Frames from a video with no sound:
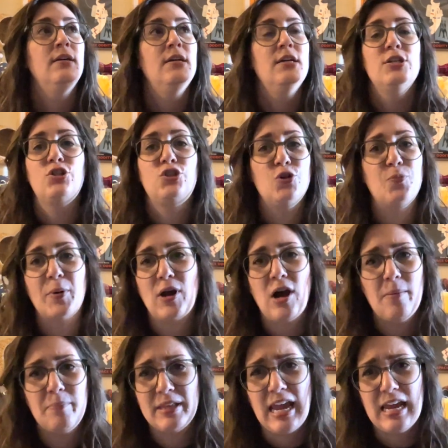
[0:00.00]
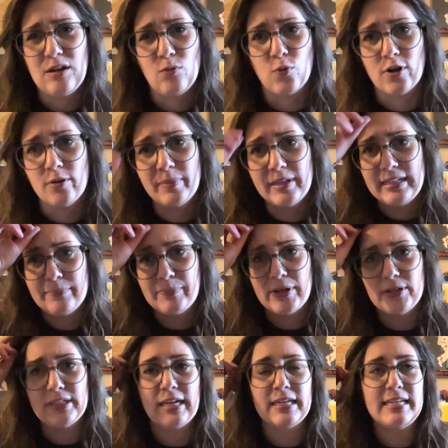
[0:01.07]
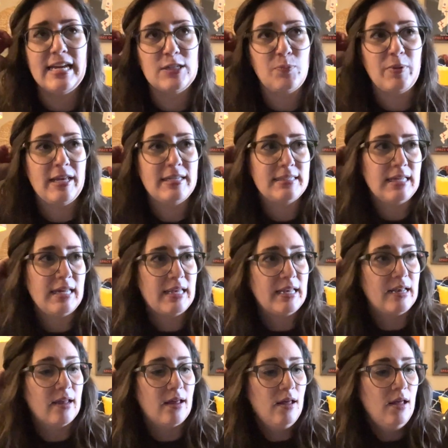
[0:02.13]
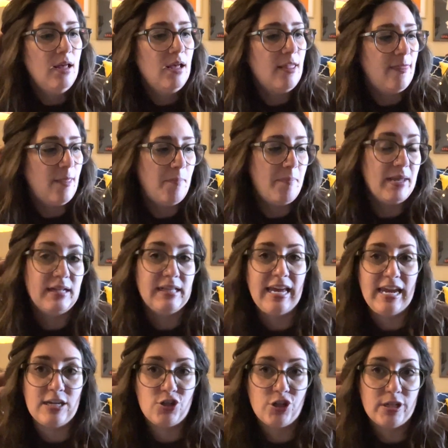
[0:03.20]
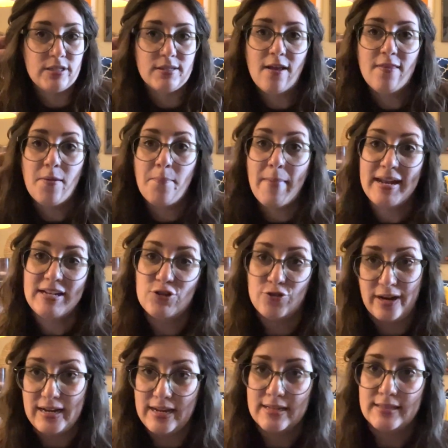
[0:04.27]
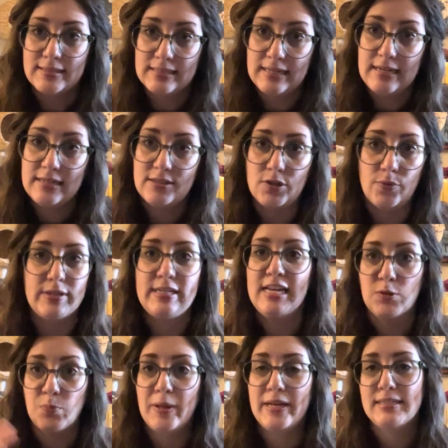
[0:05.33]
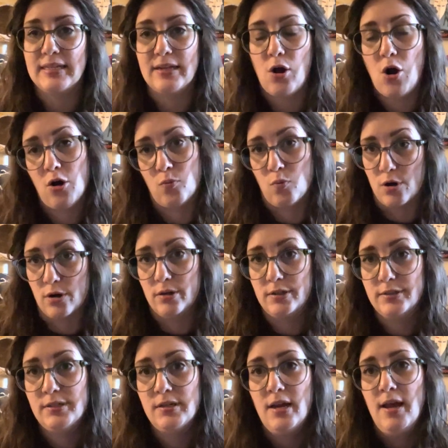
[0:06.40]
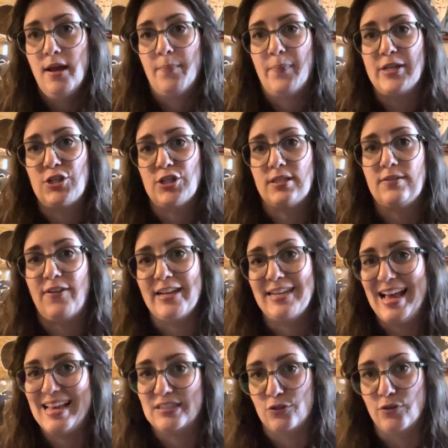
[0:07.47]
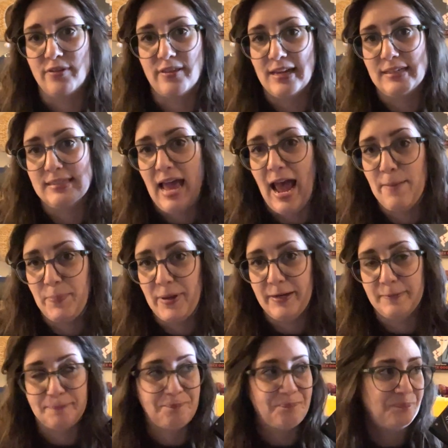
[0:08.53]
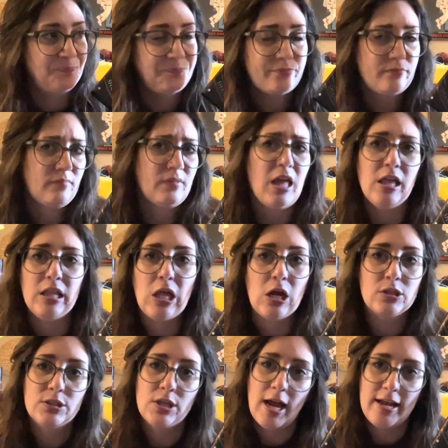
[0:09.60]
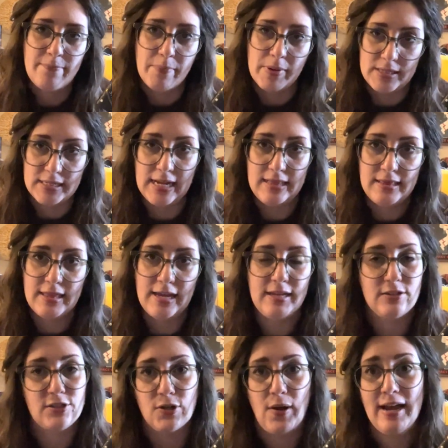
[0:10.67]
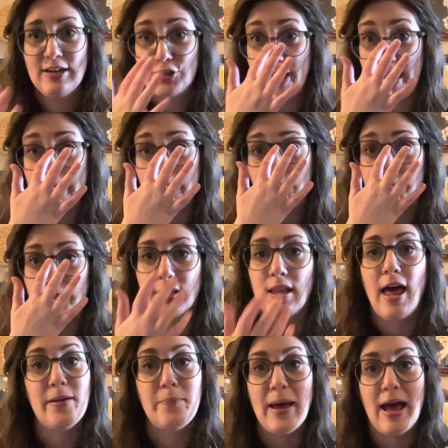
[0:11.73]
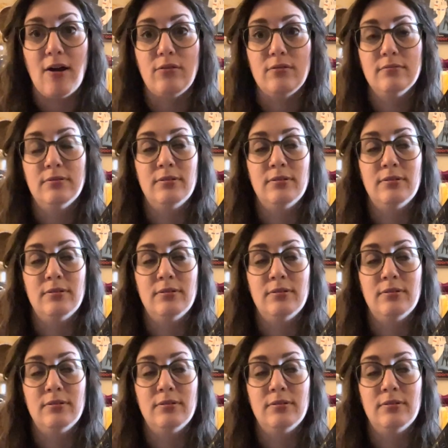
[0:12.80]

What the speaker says: super complicated world building. It takes place in the Middle Ages on the Mediterranean Sea. So it takes place in our world, but just fantastical things happen alongside mundane things. So actually I learned a lot about